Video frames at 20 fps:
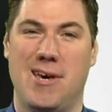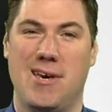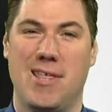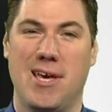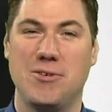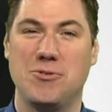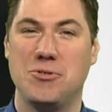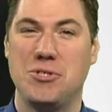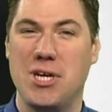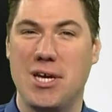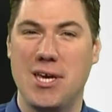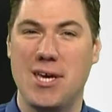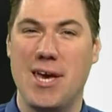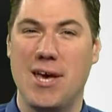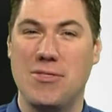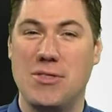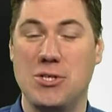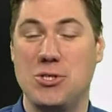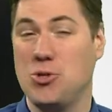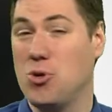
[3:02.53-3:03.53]
Thanks for checking
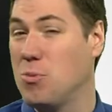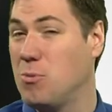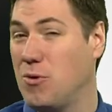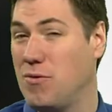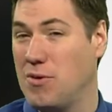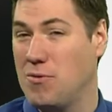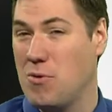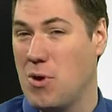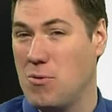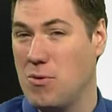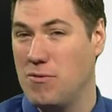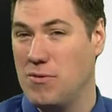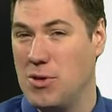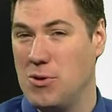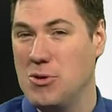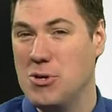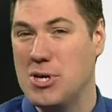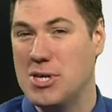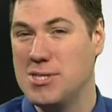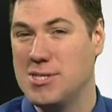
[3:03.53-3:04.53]
out this Your Movie Friend
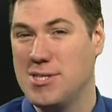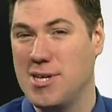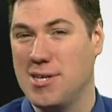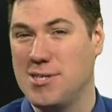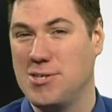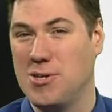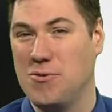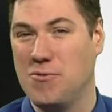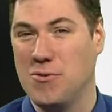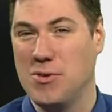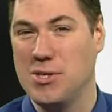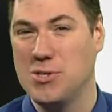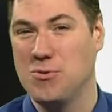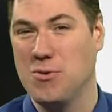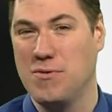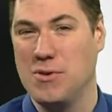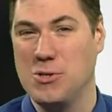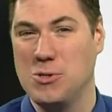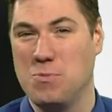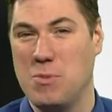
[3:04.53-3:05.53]
review. You can stay tuned for this
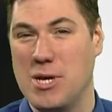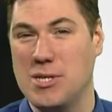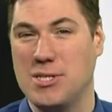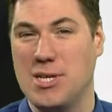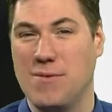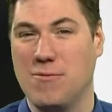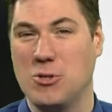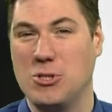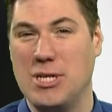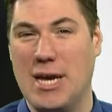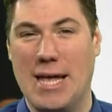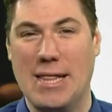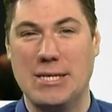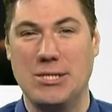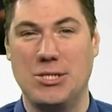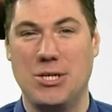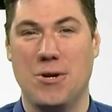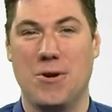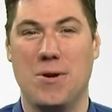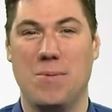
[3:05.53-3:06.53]
review's best ever
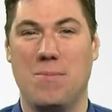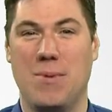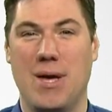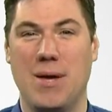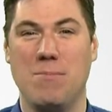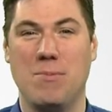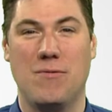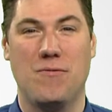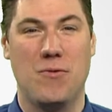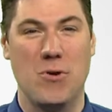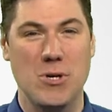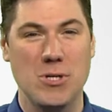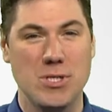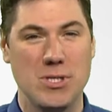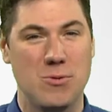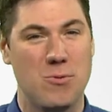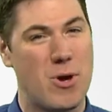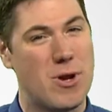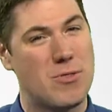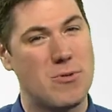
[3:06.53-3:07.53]
challenge here in a bit. But
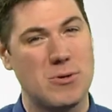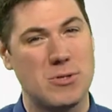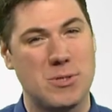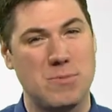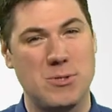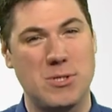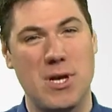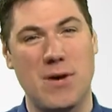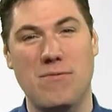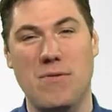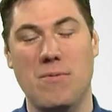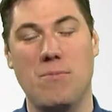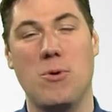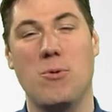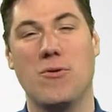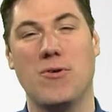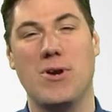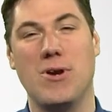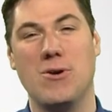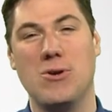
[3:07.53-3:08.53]
first, I want to throw some stuff up
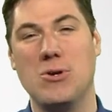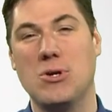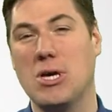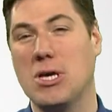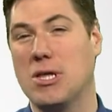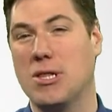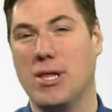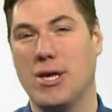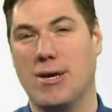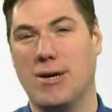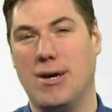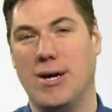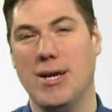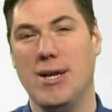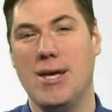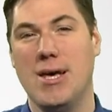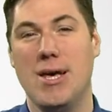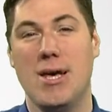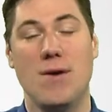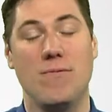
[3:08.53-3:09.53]
over here you can click on.